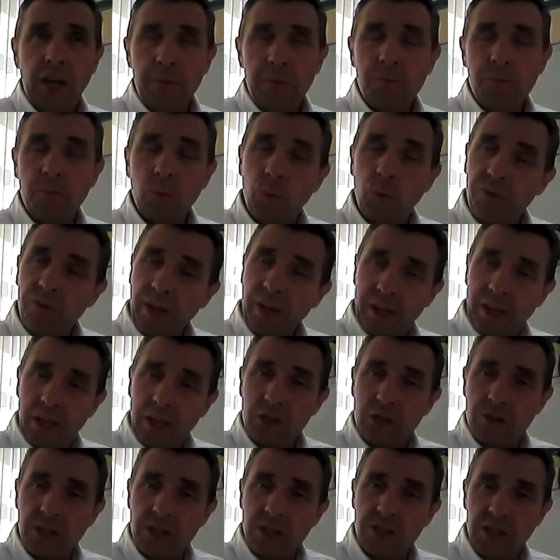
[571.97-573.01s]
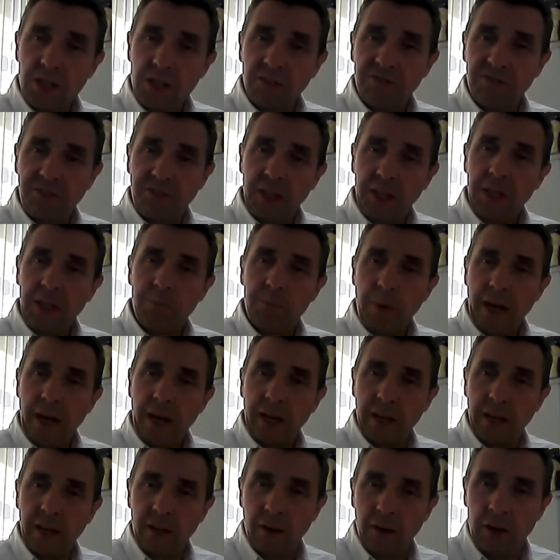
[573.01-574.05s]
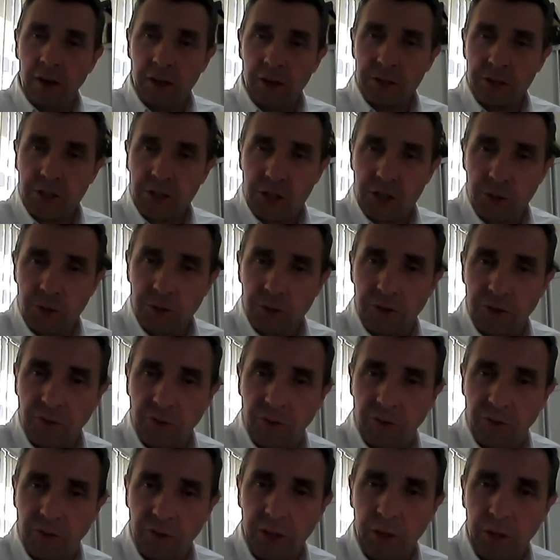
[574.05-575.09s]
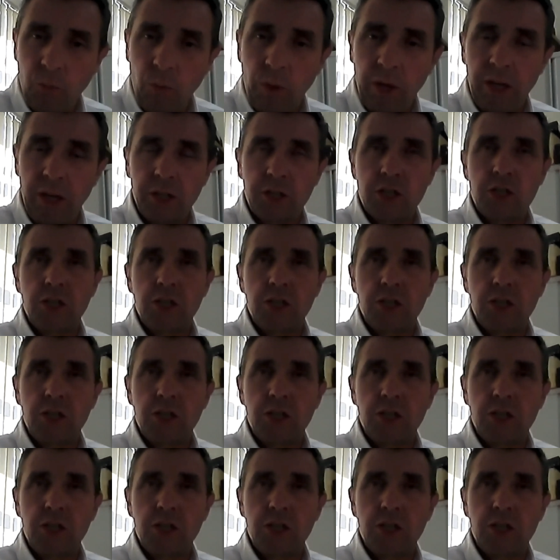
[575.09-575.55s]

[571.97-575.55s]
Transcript: We've had interesting feedback in the last 2 or 3 weeks